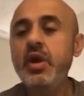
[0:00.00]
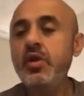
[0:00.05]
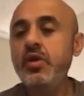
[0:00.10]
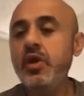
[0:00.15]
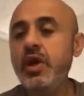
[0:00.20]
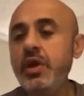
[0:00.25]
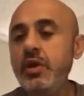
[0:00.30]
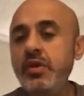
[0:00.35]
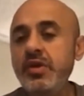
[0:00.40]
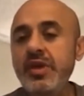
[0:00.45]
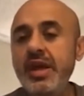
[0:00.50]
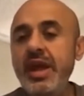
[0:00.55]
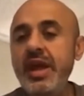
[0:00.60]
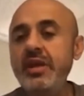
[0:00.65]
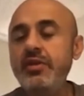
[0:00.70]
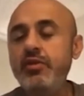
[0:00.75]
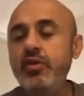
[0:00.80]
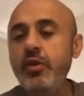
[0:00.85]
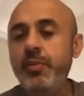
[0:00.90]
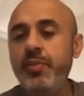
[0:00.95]
So are you
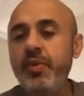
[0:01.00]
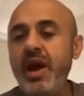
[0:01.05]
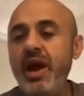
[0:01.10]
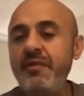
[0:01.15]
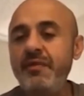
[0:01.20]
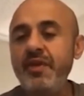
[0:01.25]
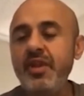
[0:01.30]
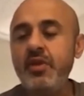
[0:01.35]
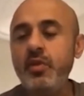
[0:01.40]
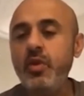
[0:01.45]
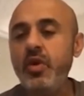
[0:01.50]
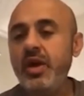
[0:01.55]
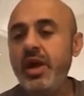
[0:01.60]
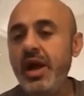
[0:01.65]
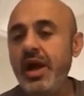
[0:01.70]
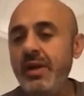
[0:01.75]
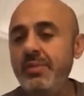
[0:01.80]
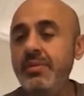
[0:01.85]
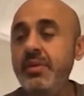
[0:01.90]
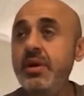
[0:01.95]
saying two prophets will
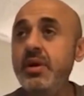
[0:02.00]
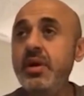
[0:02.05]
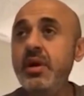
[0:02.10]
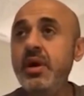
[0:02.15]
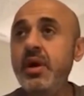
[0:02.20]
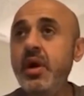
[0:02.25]
come?